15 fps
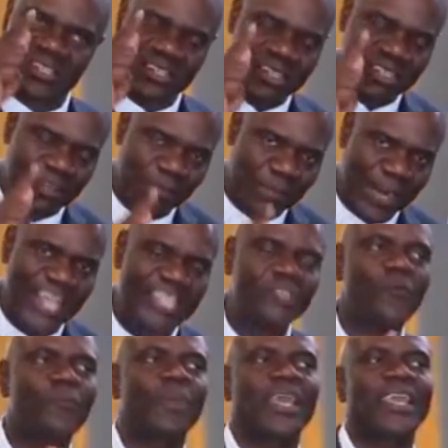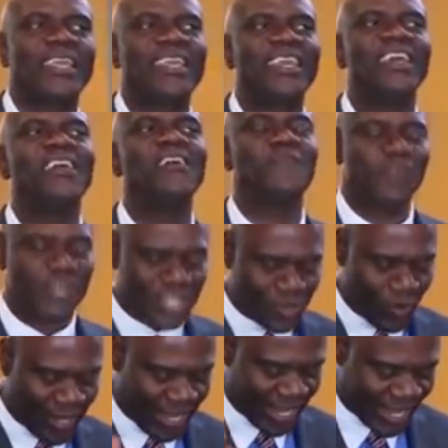there's a price to pay for
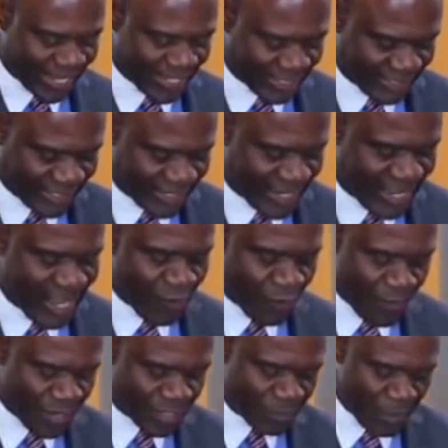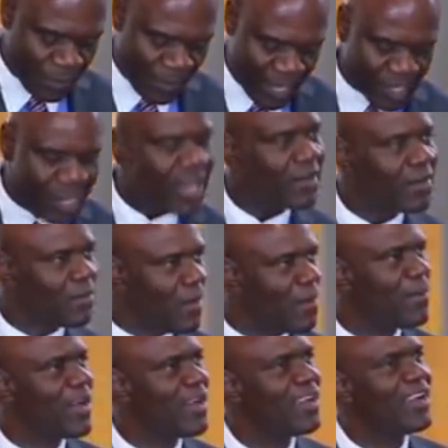regional integration. We must be prepared.
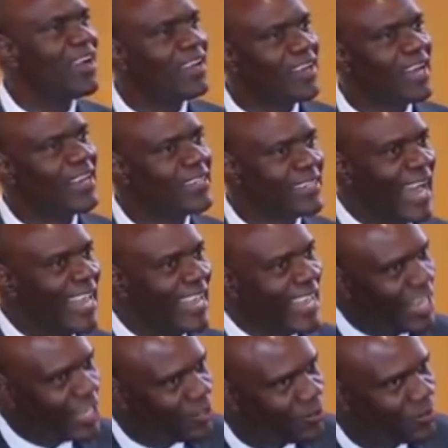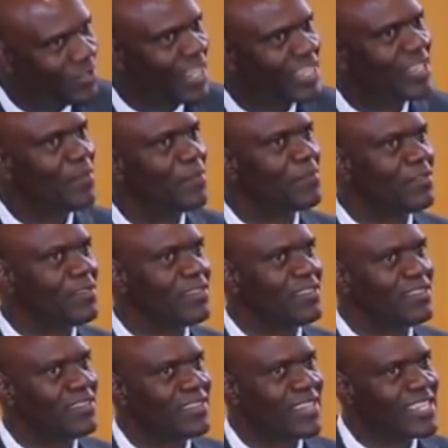Remember, die a little. That's
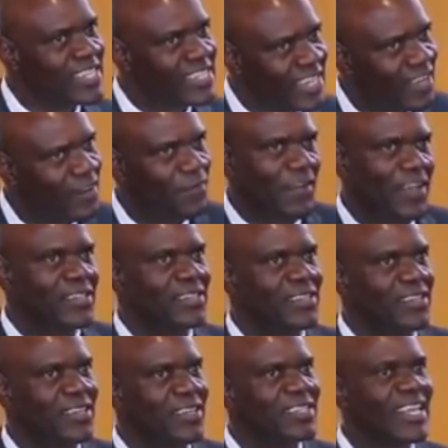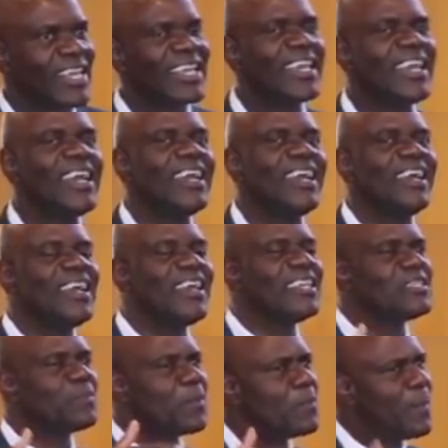a sacrifice. He's saying
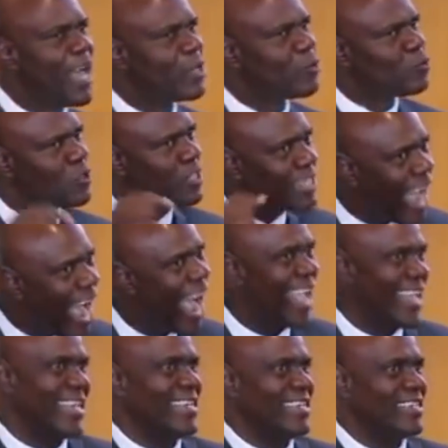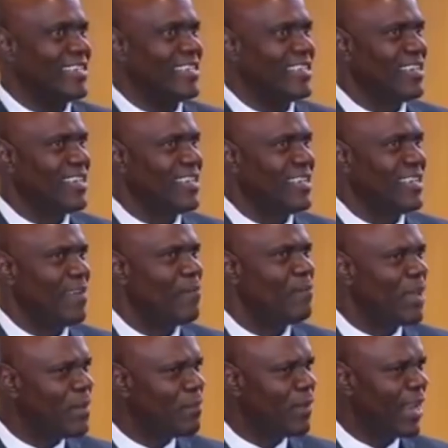he's prepared to die.
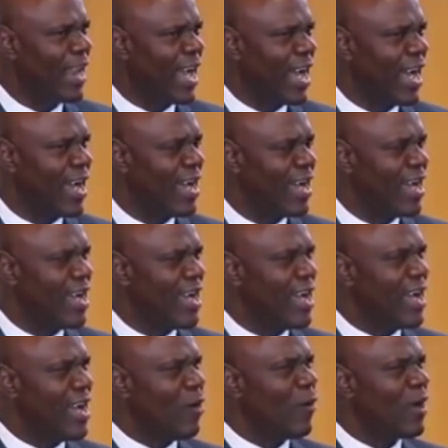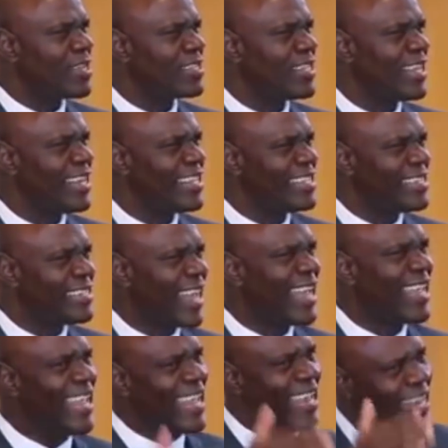Ben Bella was saying, let's
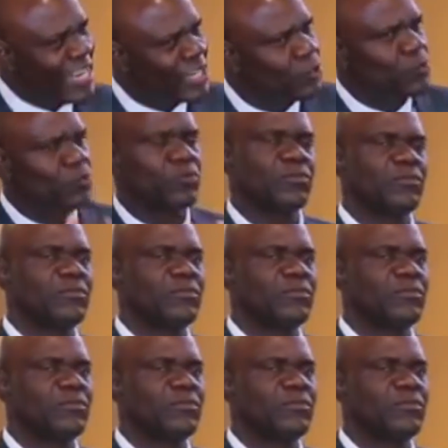die a little.